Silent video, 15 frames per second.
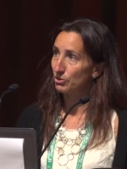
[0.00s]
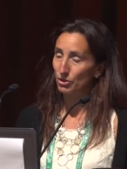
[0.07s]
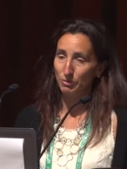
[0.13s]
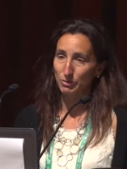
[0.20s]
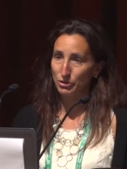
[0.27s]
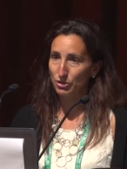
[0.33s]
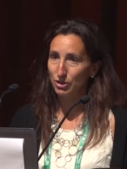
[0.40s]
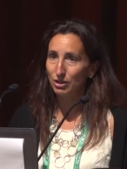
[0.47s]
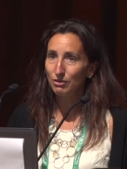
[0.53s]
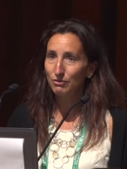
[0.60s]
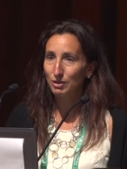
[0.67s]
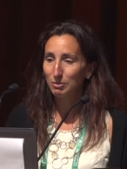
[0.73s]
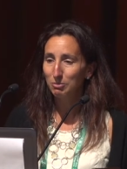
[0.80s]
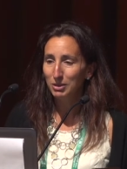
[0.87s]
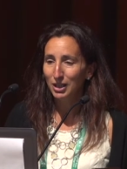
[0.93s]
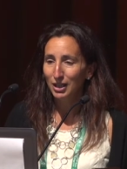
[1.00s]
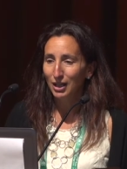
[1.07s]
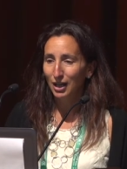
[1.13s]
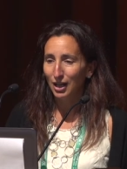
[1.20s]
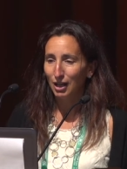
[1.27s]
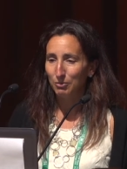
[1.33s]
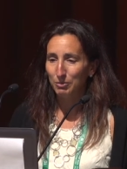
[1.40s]
almost all of them,
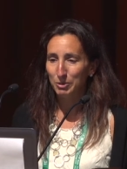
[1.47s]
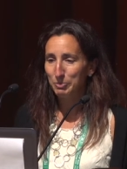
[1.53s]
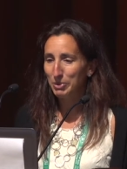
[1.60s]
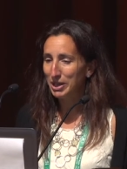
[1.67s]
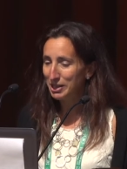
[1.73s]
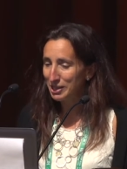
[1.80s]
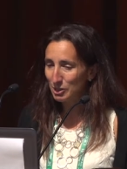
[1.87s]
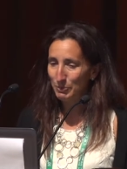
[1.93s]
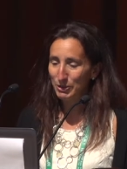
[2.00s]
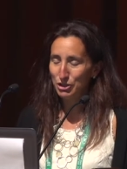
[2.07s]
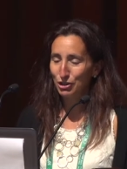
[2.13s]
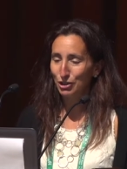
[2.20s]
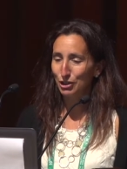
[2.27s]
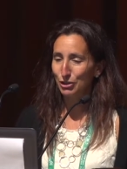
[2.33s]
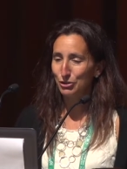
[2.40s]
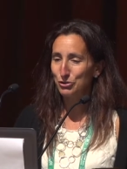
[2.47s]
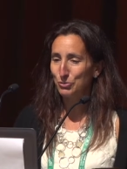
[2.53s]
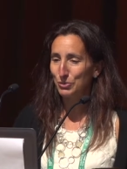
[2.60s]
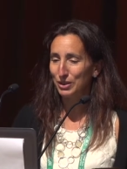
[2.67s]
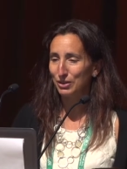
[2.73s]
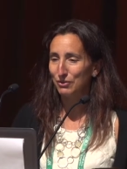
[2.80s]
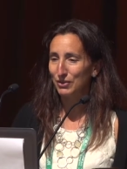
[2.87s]
especially those
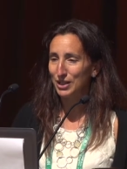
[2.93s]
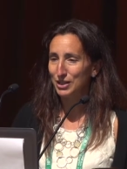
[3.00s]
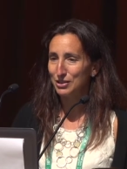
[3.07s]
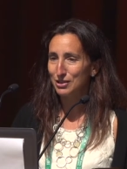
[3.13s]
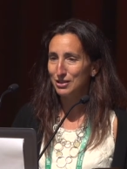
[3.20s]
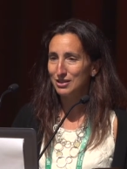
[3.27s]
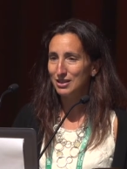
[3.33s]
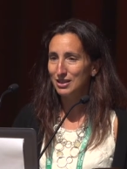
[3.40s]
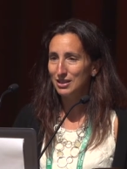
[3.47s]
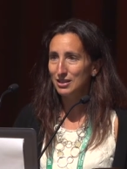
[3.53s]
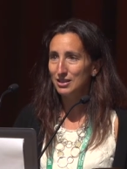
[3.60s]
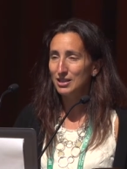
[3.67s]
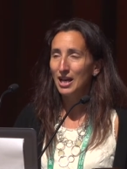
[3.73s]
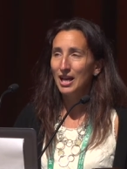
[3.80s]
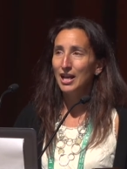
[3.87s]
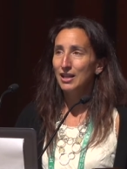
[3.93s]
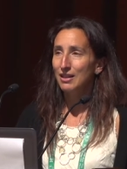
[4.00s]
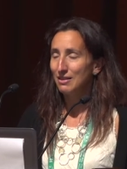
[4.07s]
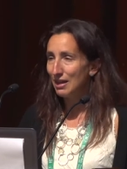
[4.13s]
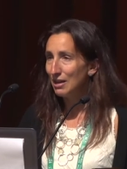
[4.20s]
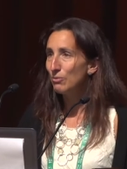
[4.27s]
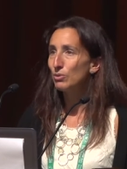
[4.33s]
with advanced disease,
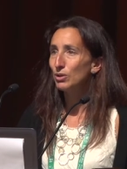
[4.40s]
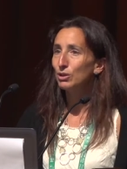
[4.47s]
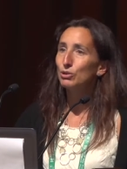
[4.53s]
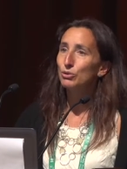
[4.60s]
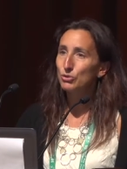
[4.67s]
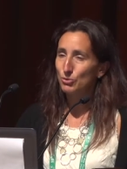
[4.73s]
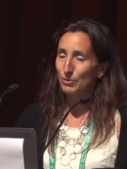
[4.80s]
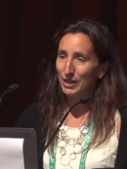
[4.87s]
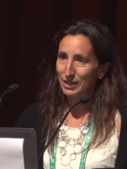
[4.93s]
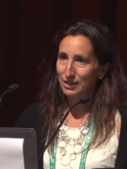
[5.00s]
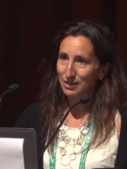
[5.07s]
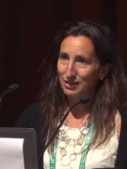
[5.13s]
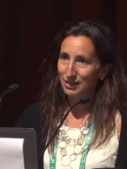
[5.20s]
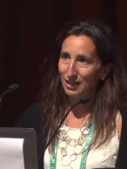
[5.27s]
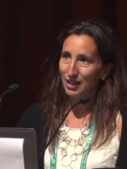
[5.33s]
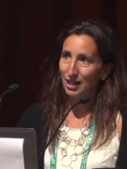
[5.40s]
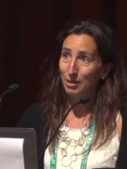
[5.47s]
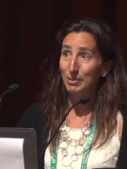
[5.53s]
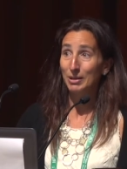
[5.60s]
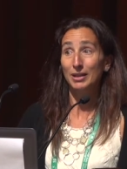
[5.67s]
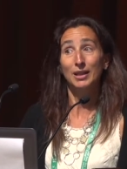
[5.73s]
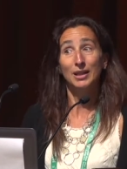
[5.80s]
they will lose weight,
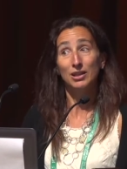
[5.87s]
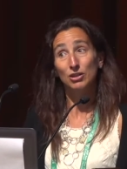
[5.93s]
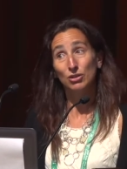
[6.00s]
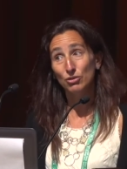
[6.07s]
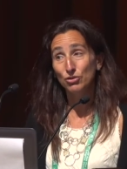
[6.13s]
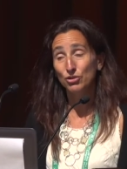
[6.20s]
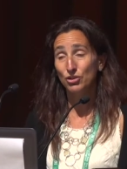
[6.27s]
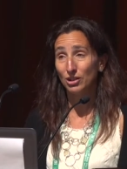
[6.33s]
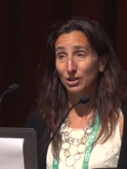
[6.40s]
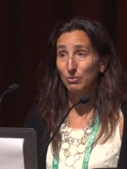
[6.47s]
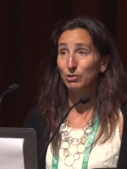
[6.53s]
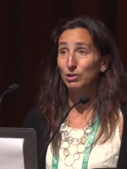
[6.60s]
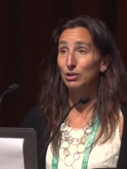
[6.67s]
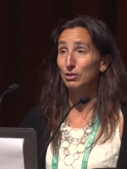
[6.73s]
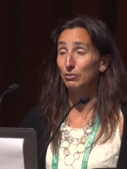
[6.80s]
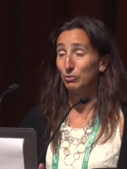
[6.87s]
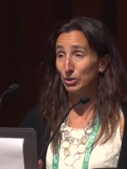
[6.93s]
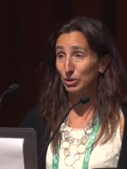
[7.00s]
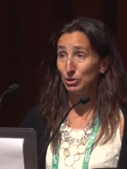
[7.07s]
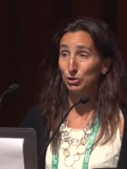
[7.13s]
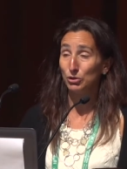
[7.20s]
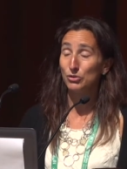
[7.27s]
and they usually will
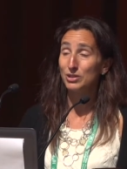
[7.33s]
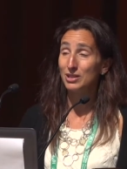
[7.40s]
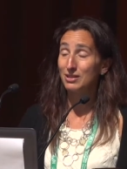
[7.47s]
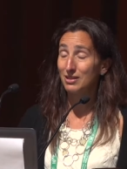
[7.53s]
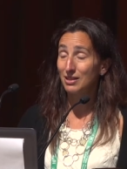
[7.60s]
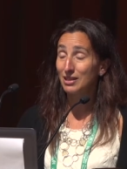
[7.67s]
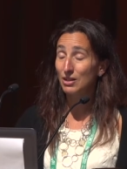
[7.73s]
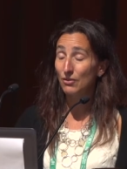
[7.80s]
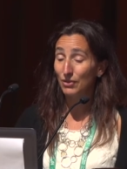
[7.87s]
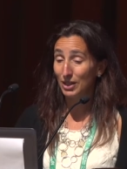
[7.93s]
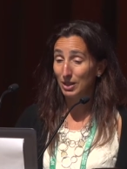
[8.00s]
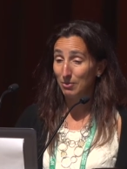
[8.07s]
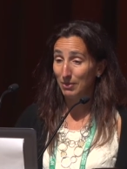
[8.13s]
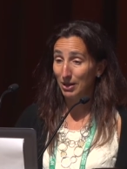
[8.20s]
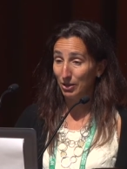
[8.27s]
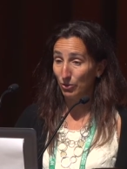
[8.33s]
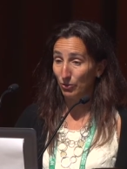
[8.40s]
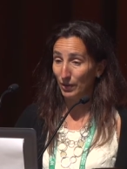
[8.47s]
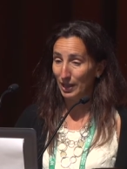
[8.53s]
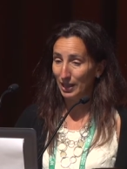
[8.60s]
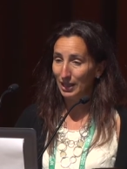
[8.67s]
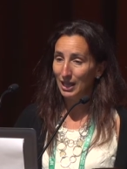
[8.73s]
lose a significant amount of
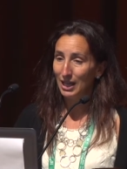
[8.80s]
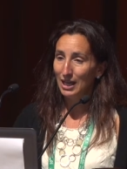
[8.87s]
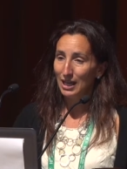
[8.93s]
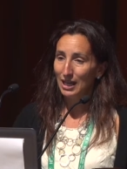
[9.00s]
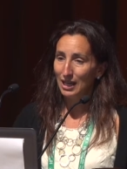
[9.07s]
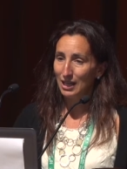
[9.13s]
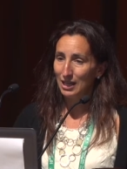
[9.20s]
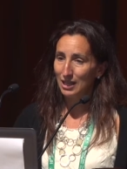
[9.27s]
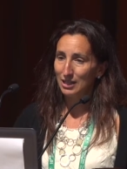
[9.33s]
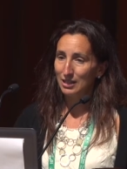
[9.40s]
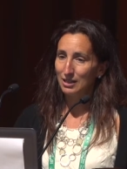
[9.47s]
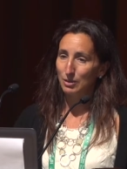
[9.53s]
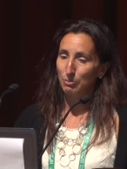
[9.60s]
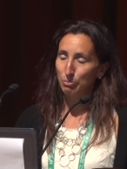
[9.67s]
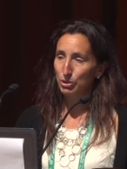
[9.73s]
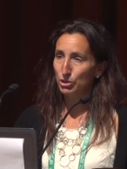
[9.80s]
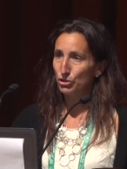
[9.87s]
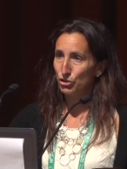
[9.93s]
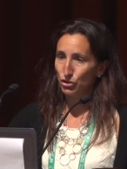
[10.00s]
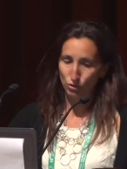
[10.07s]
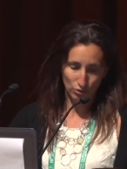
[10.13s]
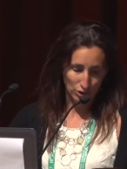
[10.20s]
weight. And the
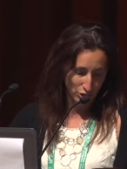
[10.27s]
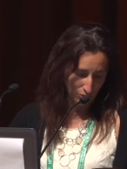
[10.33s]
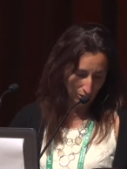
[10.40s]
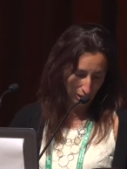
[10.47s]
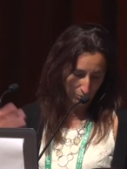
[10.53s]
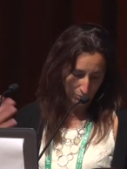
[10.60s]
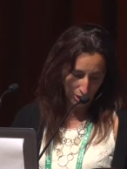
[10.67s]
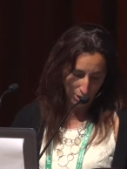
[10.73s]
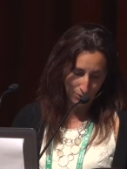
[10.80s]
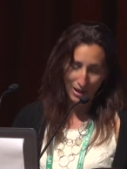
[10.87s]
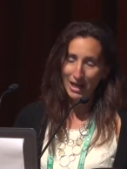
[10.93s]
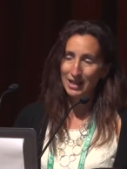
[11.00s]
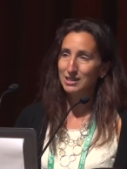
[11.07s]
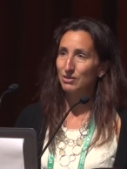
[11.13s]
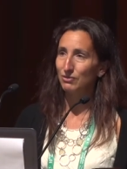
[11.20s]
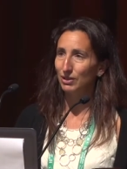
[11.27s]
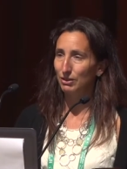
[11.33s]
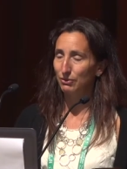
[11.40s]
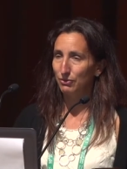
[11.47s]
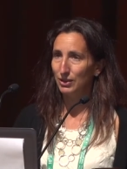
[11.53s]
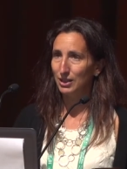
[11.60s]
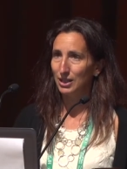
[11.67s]
push towards really proactively
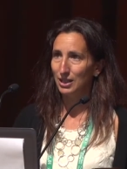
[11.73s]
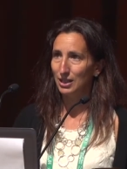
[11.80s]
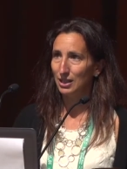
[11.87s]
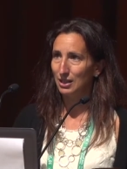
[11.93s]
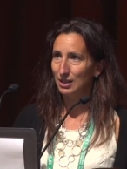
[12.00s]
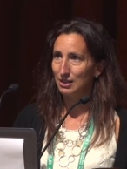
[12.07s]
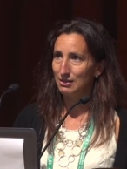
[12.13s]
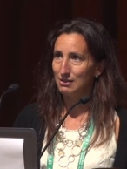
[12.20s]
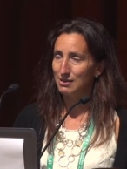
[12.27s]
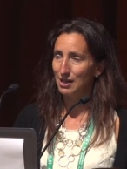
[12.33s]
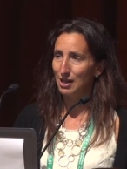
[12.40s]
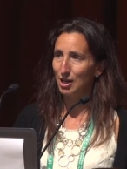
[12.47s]
feeding is